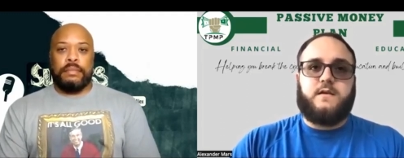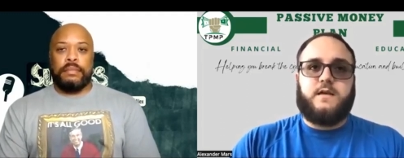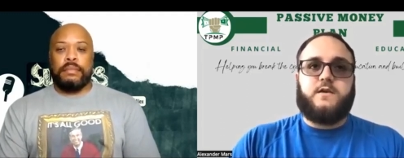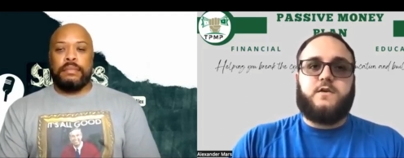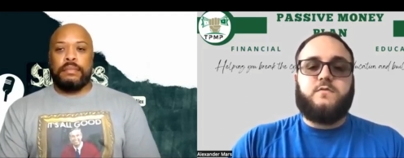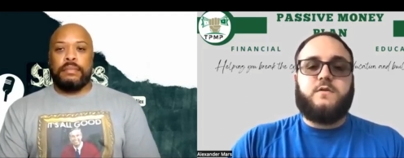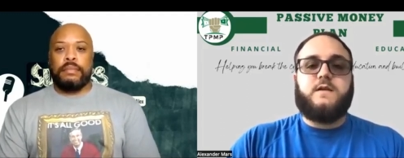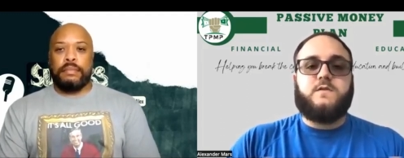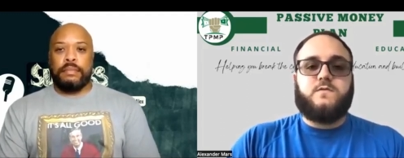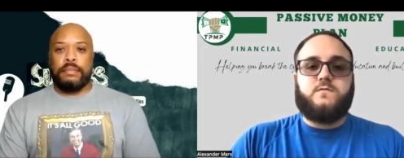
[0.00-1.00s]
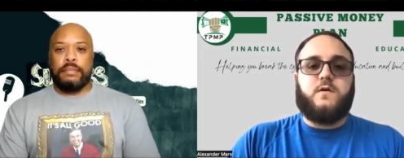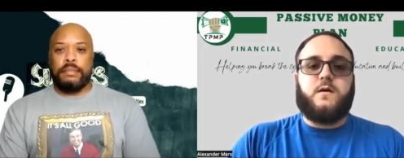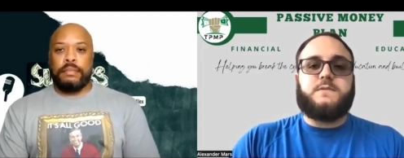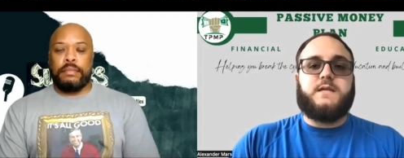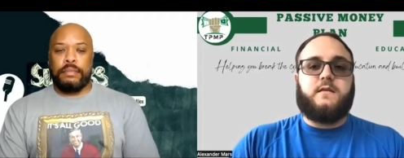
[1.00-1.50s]
Speaker 1: yeah, you need to
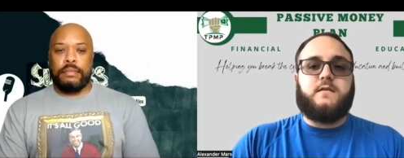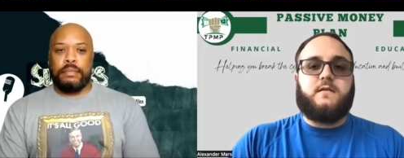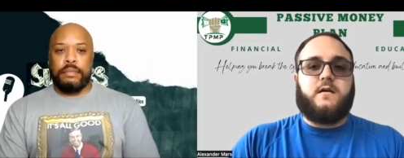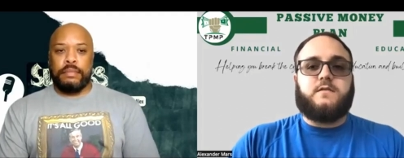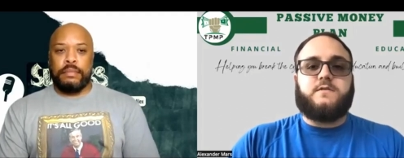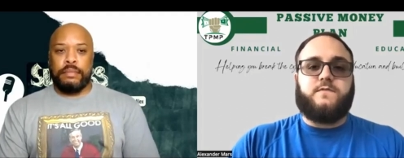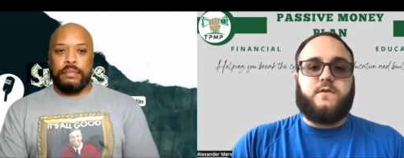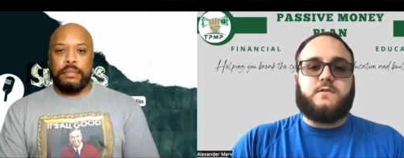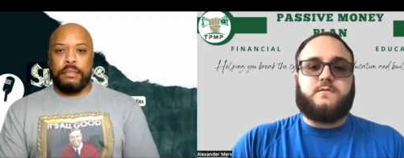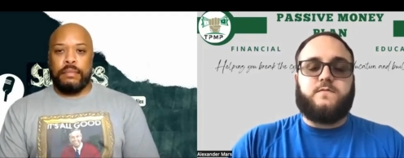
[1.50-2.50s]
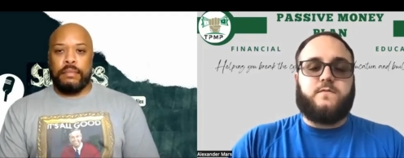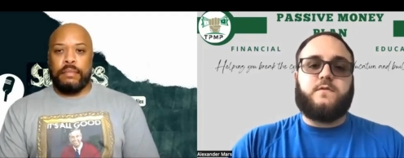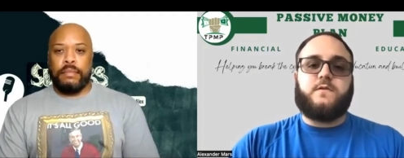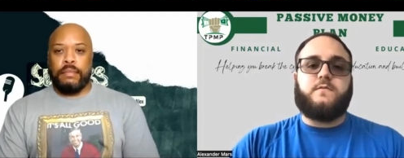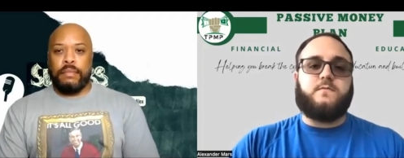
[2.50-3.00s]
obtain the knowledge first
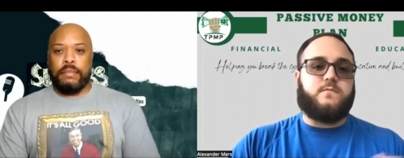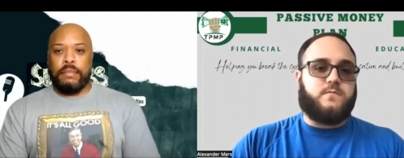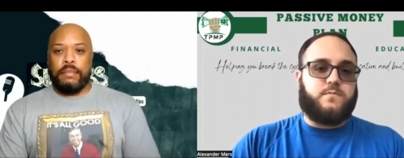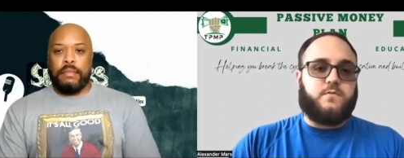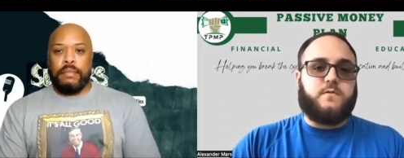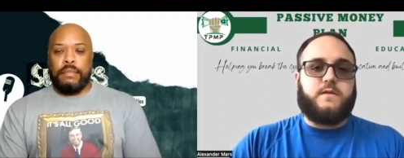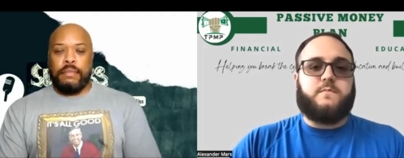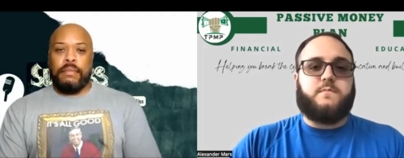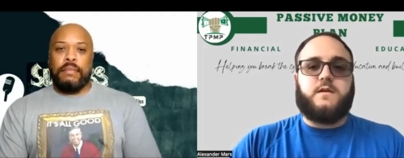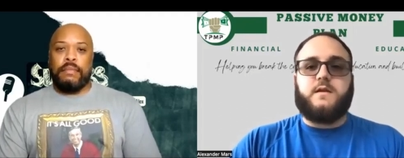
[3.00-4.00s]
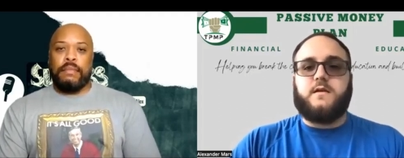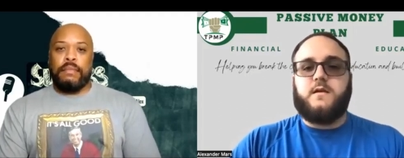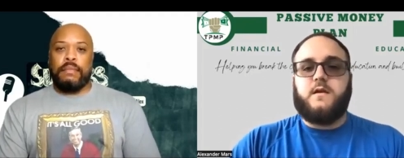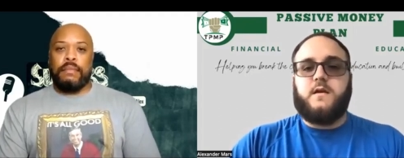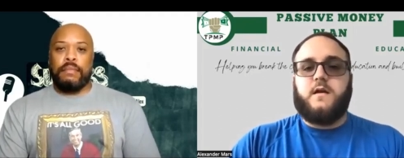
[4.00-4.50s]
before you deploy that money.
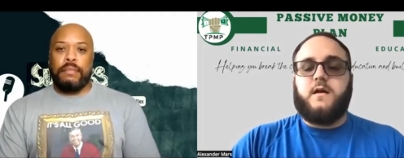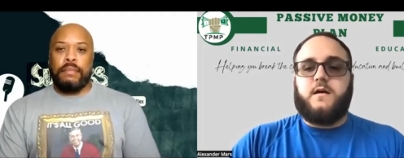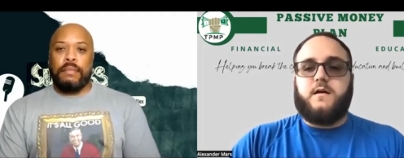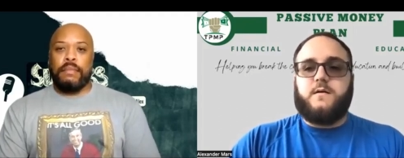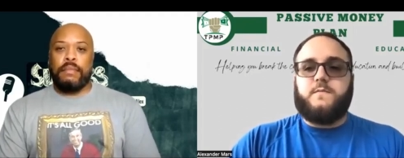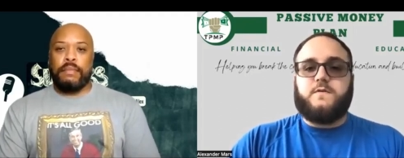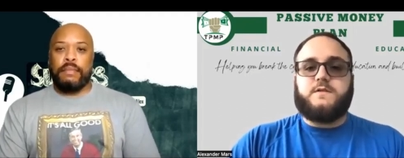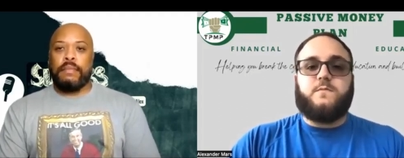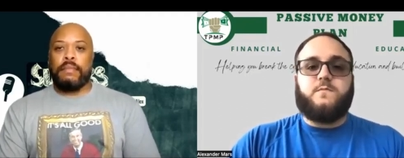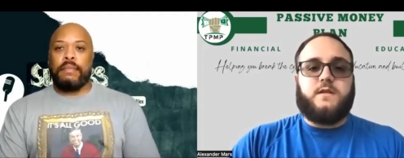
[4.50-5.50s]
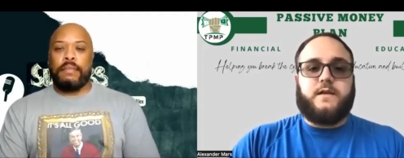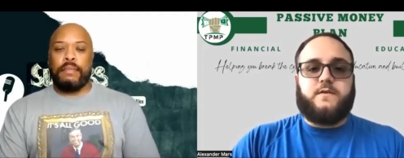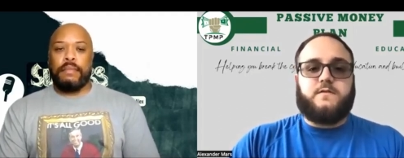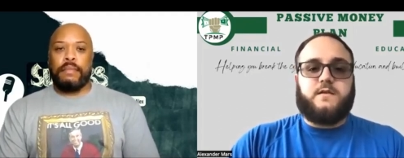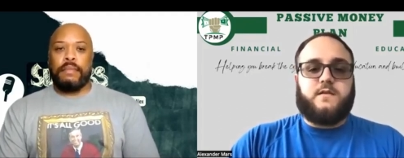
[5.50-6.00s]
Um, for someone, like
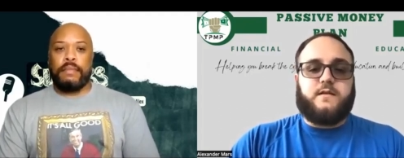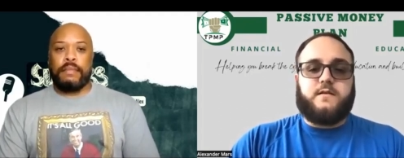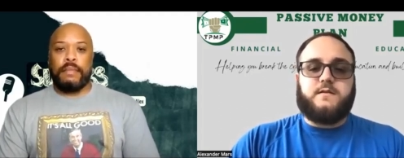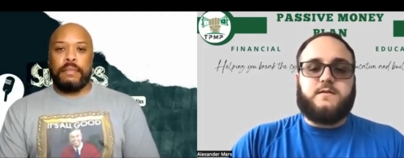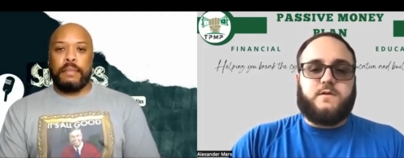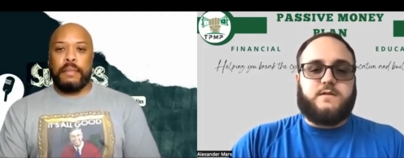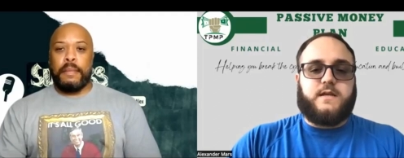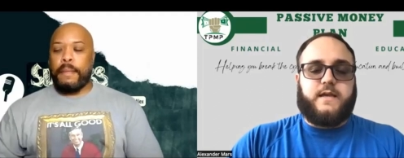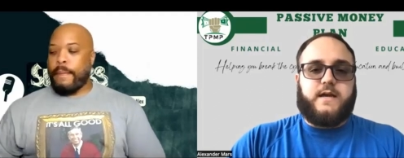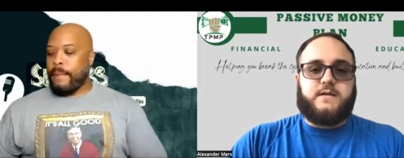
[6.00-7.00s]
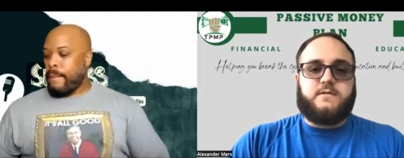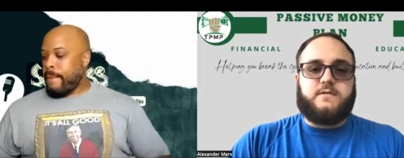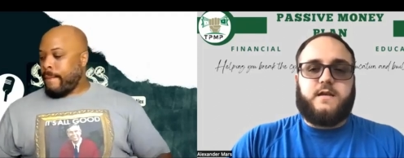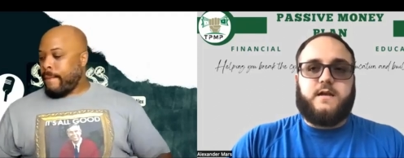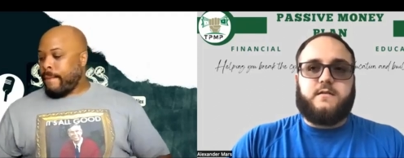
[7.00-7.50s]
you said, that doesn't want to take
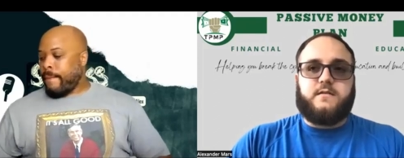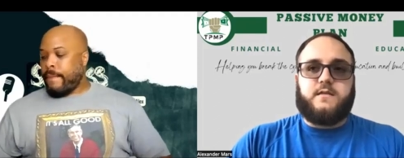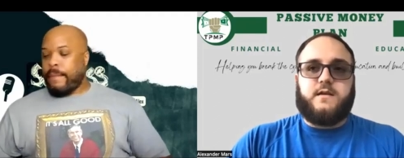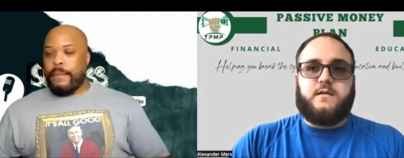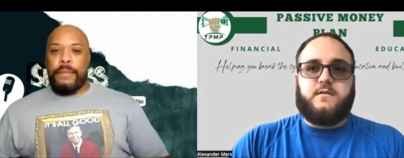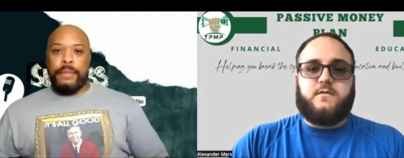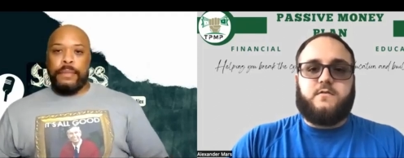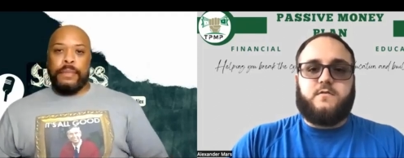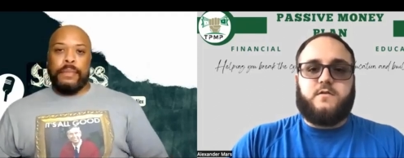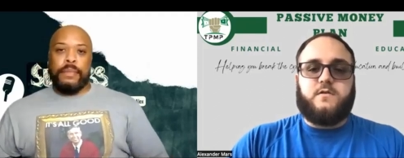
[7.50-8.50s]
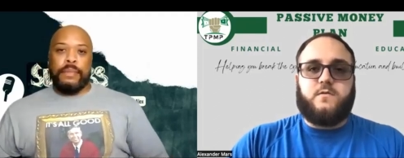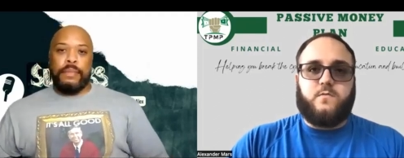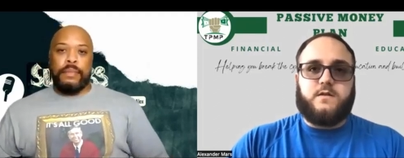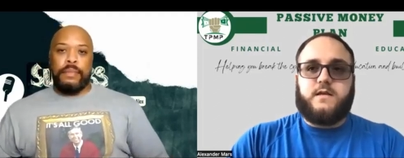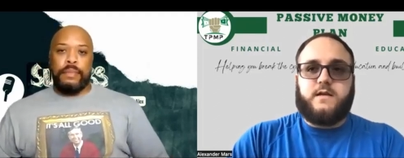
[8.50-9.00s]
action, yeah, then, you know,
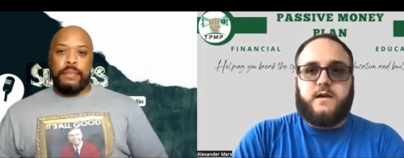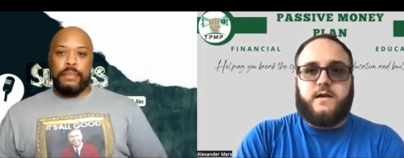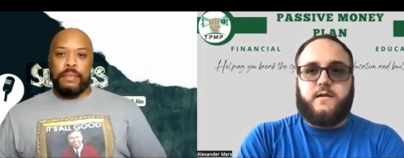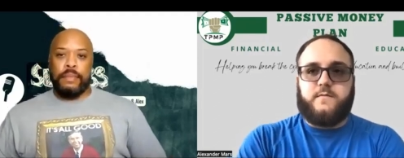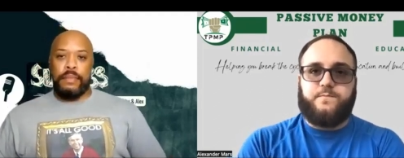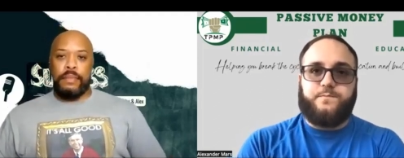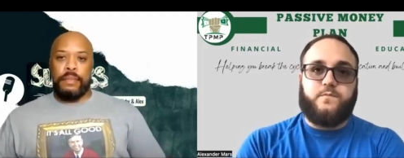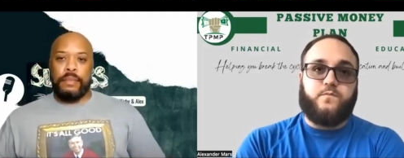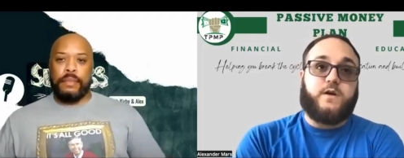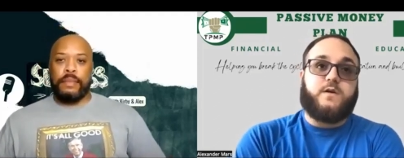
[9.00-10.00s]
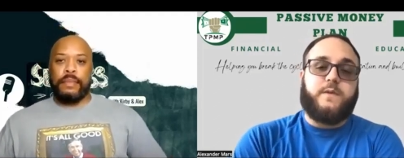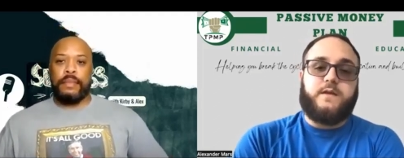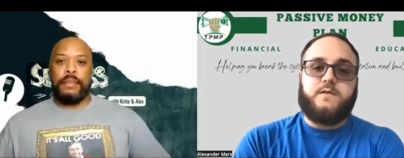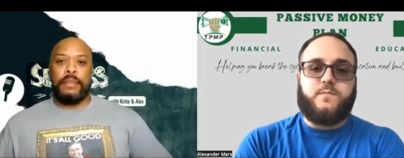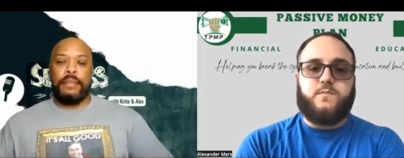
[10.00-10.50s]
one thing I
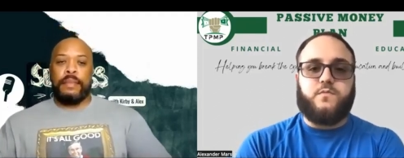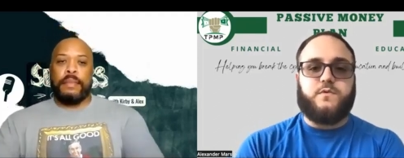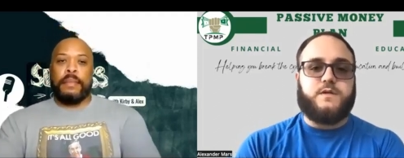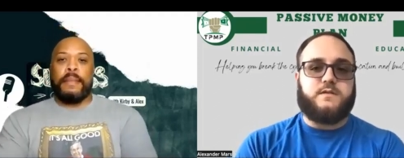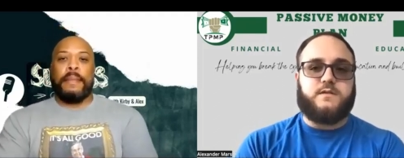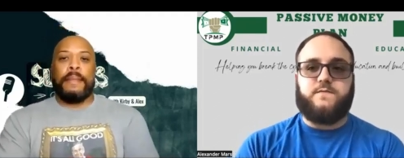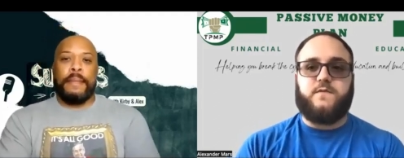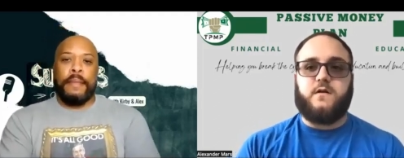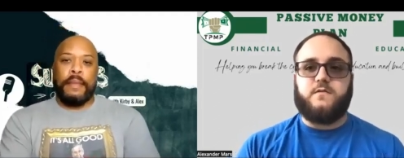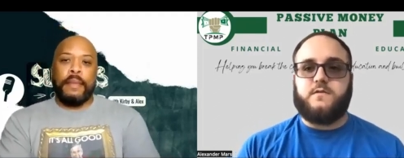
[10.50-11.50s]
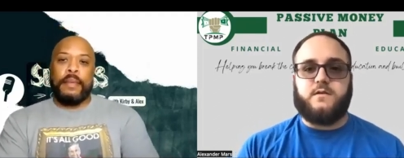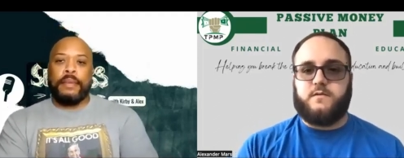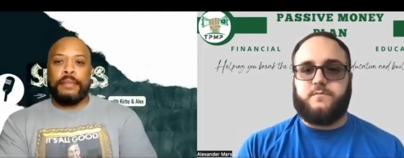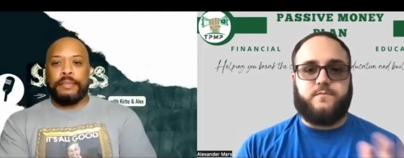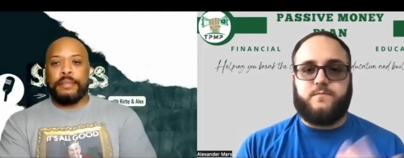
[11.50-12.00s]
recommend to people is they follow
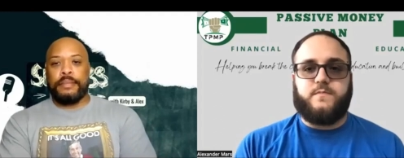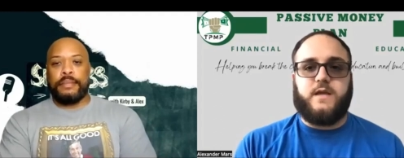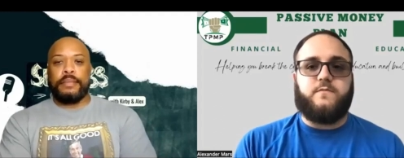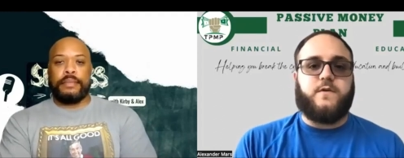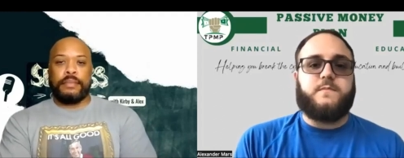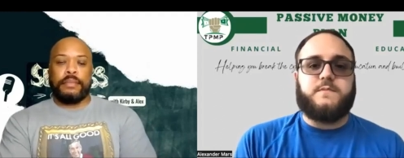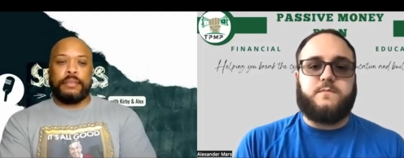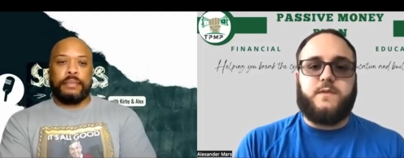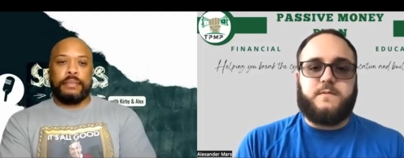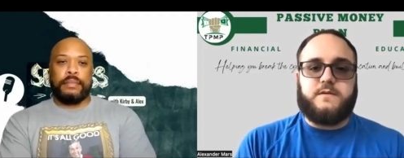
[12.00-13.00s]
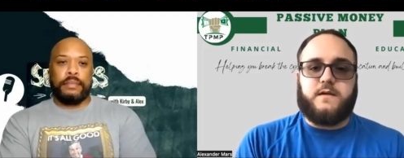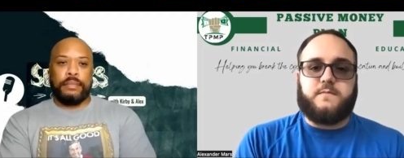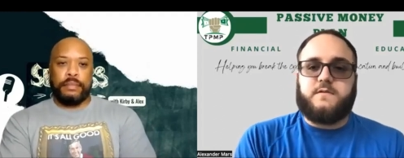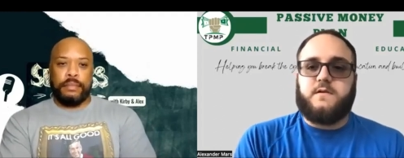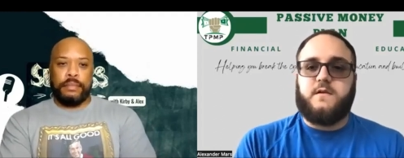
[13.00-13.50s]
the Dave Ramsey baby
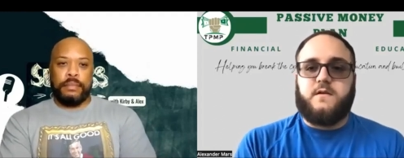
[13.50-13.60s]
steps.